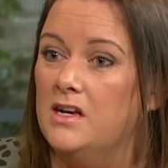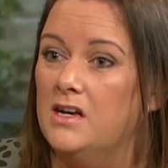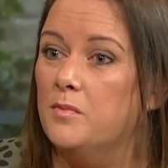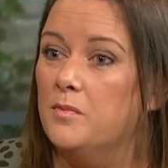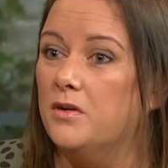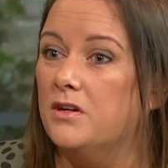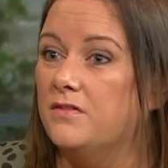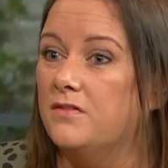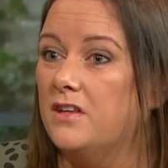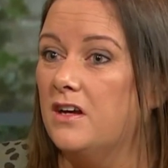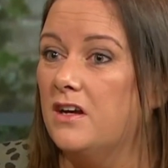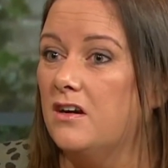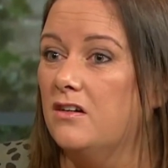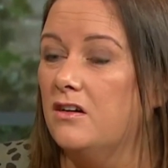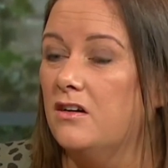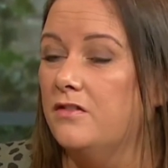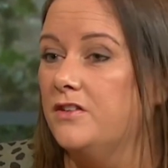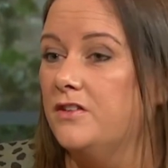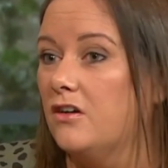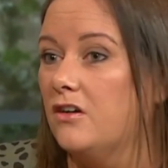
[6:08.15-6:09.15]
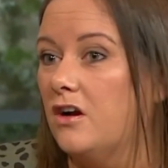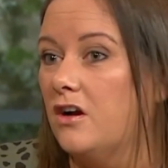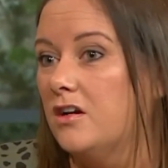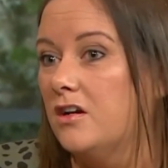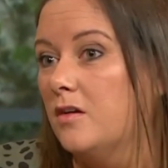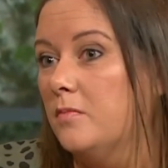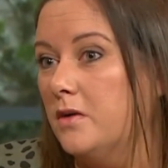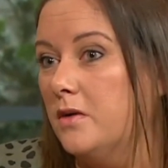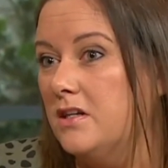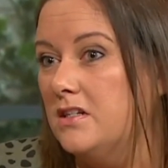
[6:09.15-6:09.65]
But if they're if they're on a
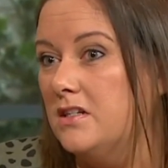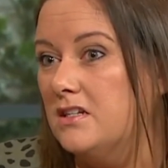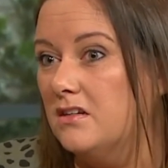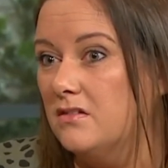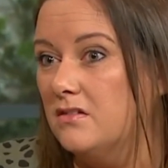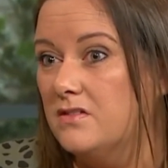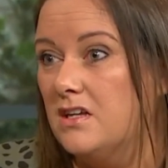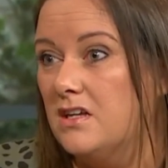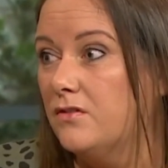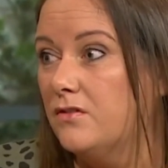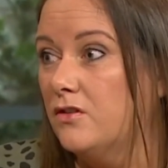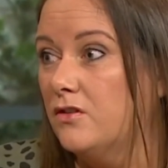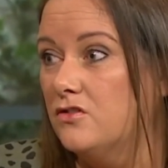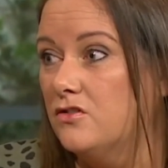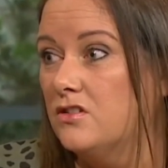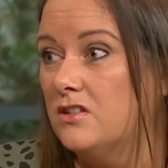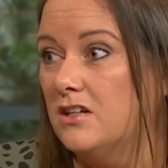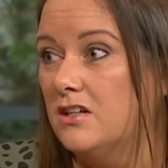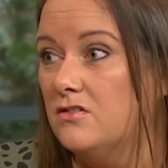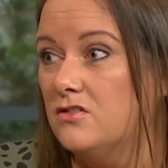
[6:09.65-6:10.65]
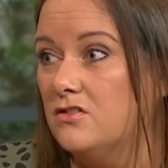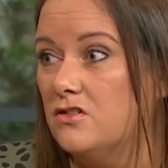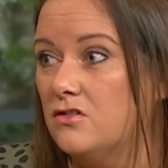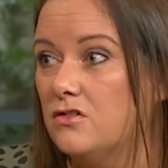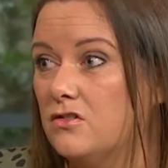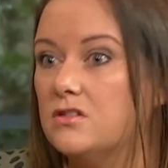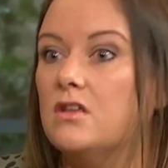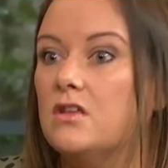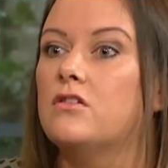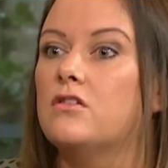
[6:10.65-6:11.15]
combined income, say of 100,000
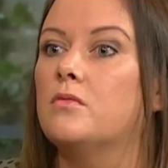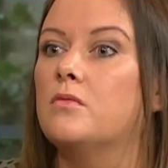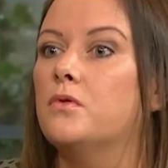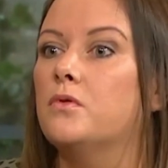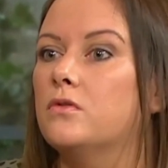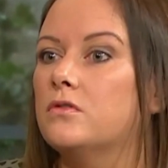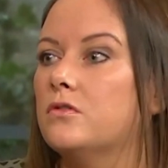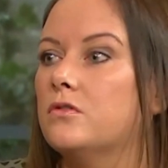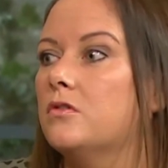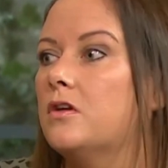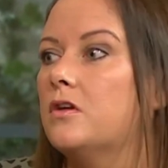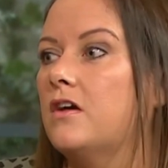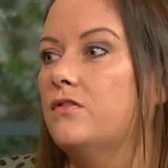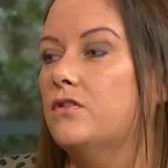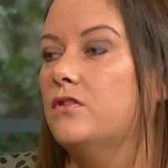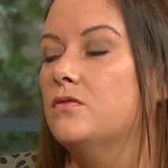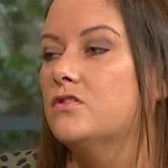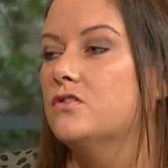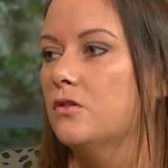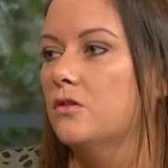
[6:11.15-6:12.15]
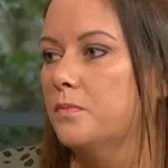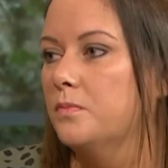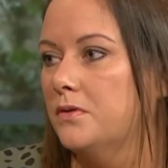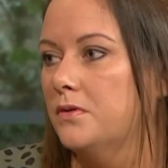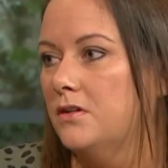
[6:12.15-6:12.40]
euros, they're both going to have used up